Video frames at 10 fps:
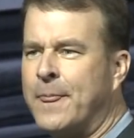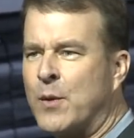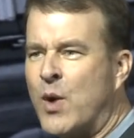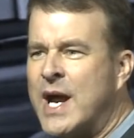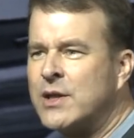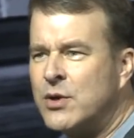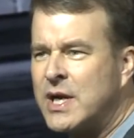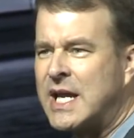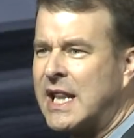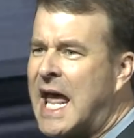Wrangler
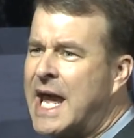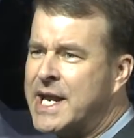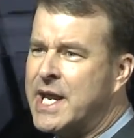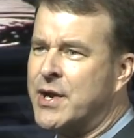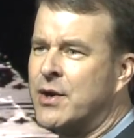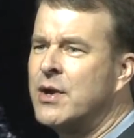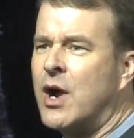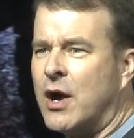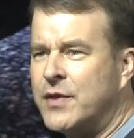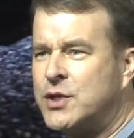and Gladiator
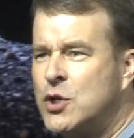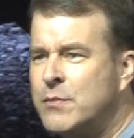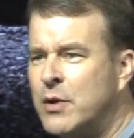are the 2